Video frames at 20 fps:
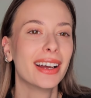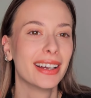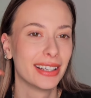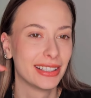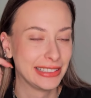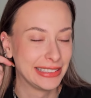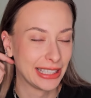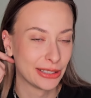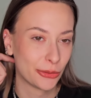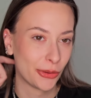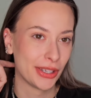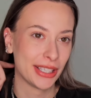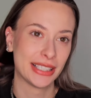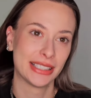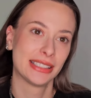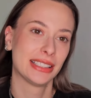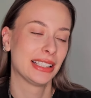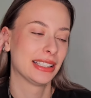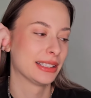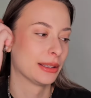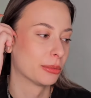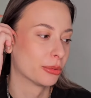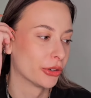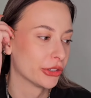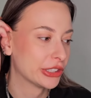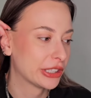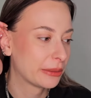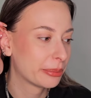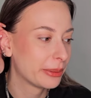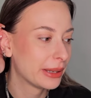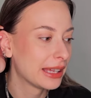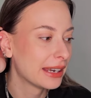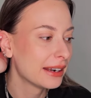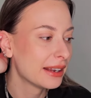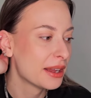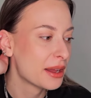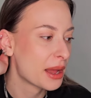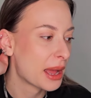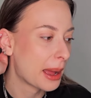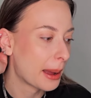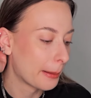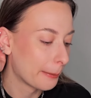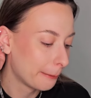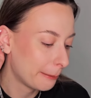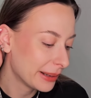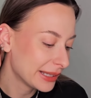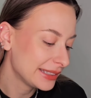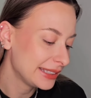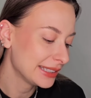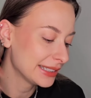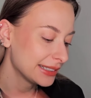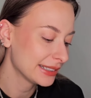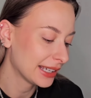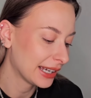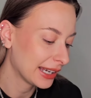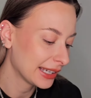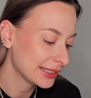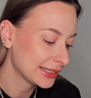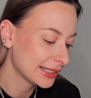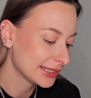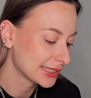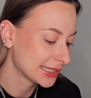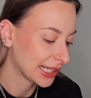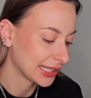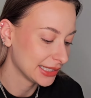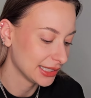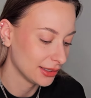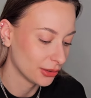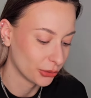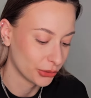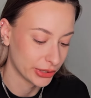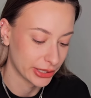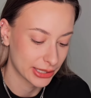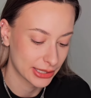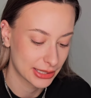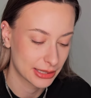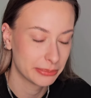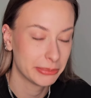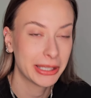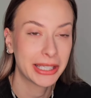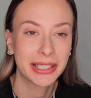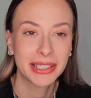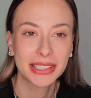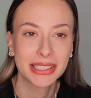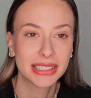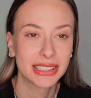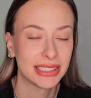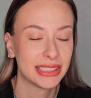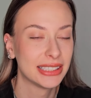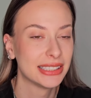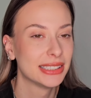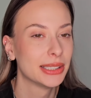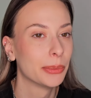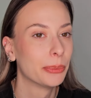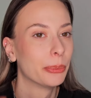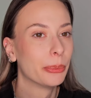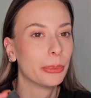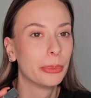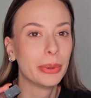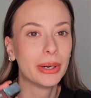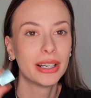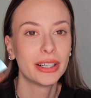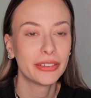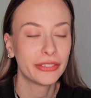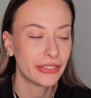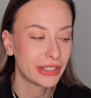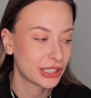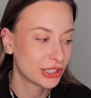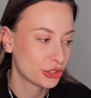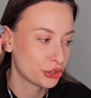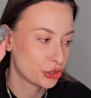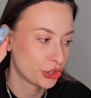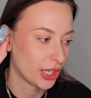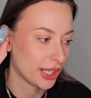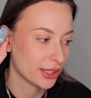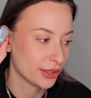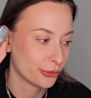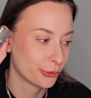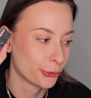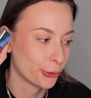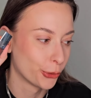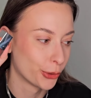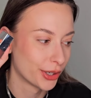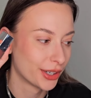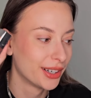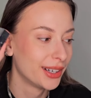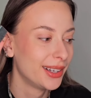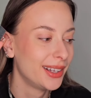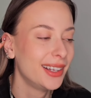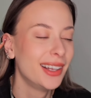Uh, that one is in the project pan. But then I decided on this because it is the perfect shade for